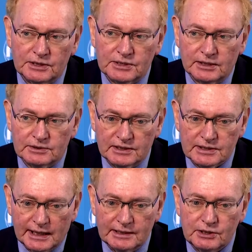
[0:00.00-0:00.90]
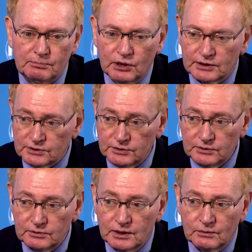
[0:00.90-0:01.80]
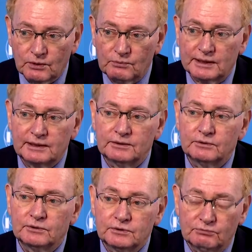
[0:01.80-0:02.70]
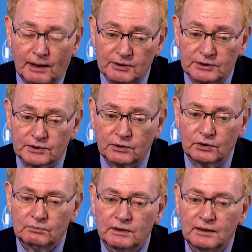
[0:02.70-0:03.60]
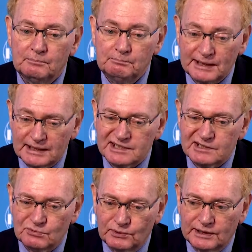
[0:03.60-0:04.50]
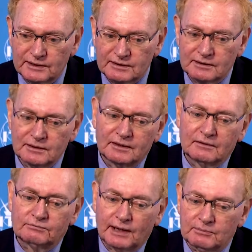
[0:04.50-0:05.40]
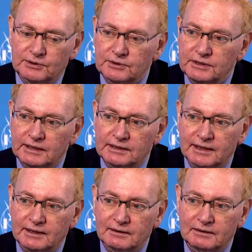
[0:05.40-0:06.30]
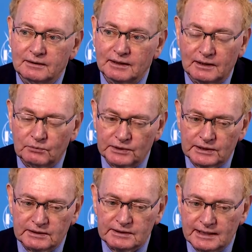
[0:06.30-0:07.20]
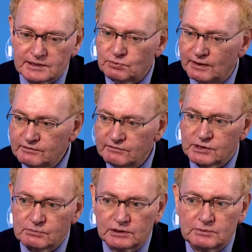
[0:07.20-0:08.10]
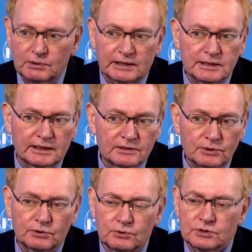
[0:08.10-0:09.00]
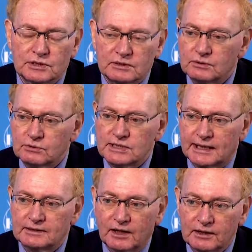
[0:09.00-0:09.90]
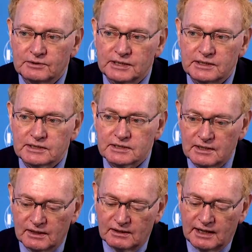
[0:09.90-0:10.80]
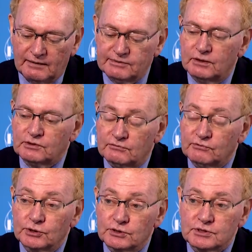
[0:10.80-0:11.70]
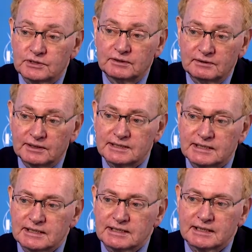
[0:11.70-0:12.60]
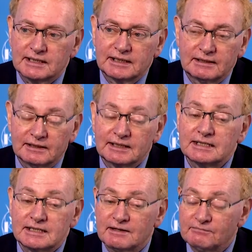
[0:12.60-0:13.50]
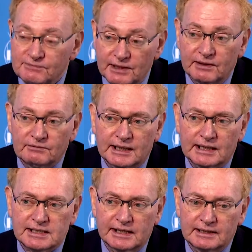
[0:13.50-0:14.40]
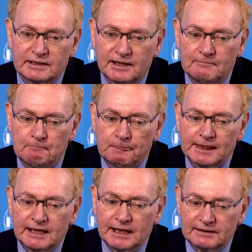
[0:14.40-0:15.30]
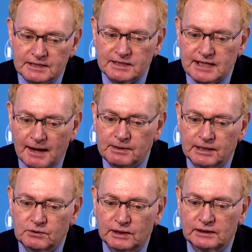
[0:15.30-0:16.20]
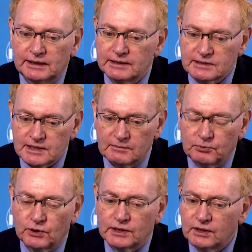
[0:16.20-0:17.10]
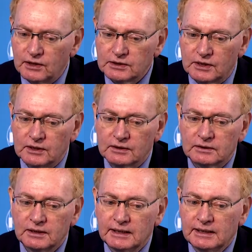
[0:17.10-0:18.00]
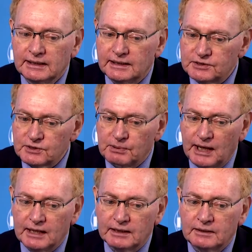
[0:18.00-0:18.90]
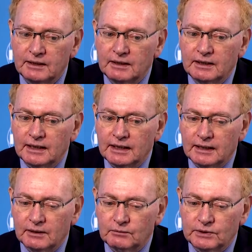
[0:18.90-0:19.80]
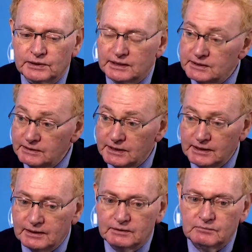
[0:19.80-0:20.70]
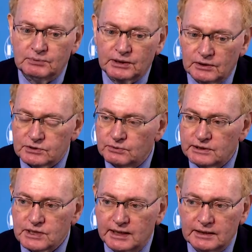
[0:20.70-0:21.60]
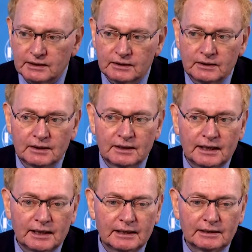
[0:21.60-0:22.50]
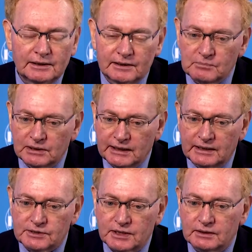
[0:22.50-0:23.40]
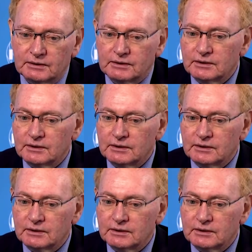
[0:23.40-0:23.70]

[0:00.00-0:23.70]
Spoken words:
such as NG-PON2, where we can do fiber to the home mixed with fiber to the antenna with a dense wave division multiplexing. So those technologies have now converged. This is a very, exciting time. And this is happening quickly in Singapore, in Hong Kong, in Japan, with NTT, but also in China and in Malaysia,